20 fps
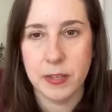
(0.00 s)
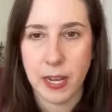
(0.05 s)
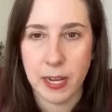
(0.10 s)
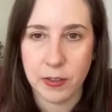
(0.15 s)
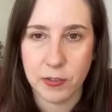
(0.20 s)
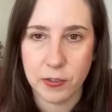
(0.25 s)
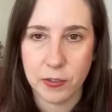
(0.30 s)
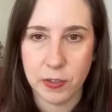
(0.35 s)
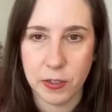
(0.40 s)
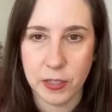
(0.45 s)

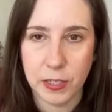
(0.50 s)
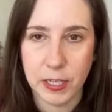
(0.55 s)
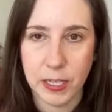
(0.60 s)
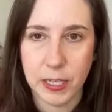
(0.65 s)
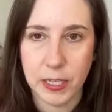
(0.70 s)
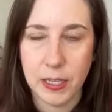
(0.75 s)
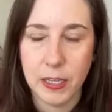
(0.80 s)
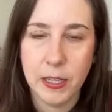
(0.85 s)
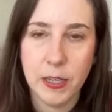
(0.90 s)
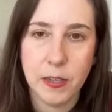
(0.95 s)

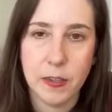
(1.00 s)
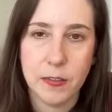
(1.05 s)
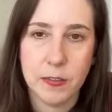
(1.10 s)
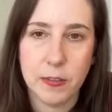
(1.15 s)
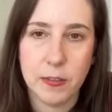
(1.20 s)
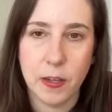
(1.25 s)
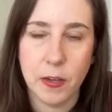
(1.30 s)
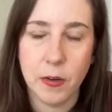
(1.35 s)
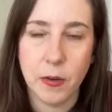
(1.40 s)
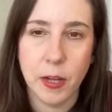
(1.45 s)
nationally.
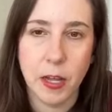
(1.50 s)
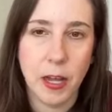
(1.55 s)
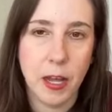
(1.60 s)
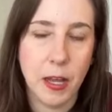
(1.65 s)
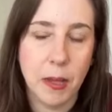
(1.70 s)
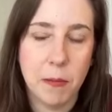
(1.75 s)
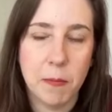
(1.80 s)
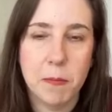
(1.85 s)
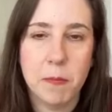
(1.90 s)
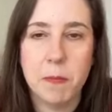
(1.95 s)
So
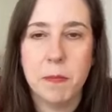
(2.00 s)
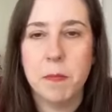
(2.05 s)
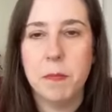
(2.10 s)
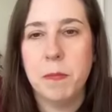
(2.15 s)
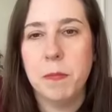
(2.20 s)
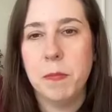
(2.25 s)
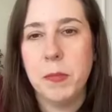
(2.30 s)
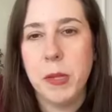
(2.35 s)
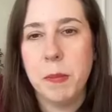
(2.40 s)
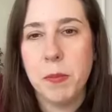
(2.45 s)

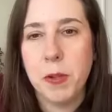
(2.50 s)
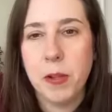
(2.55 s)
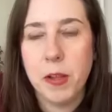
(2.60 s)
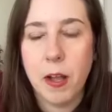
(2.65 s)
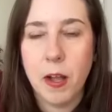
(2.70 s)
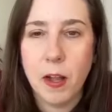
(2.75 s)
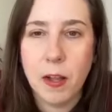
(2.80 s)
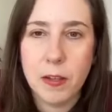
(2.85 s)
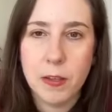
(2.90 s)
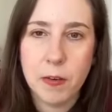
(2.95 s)
people
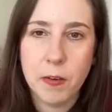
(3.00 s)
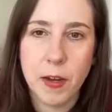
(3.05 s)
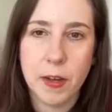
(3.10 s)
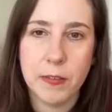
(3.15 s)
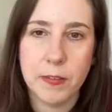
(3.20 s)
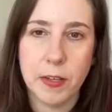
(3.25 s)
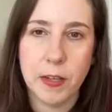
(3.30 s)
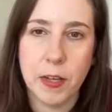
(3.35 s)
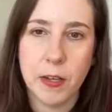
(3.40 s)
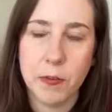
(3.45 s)
all
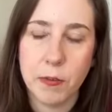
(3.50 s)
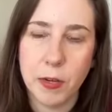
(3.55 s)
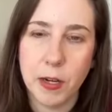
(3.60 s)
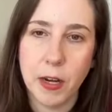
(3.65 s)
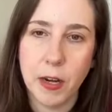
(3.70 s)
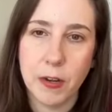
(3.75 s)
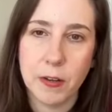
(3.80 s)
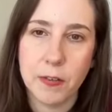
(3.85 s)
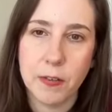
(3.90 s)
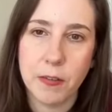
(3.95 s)
across the
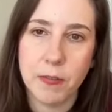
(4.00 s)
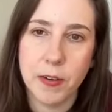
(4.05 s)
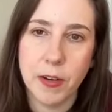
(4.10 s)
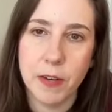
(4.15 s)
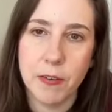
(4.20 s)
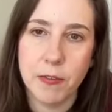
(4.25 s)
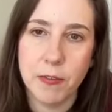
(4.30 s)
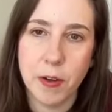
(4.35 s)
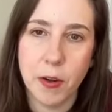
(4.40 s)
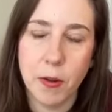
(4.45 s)
country are
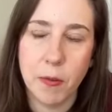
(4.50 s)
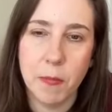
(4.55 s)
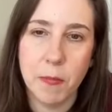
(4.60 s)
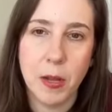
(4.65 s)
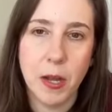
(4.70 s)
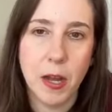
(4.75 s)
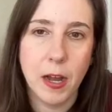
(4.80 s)
suffering from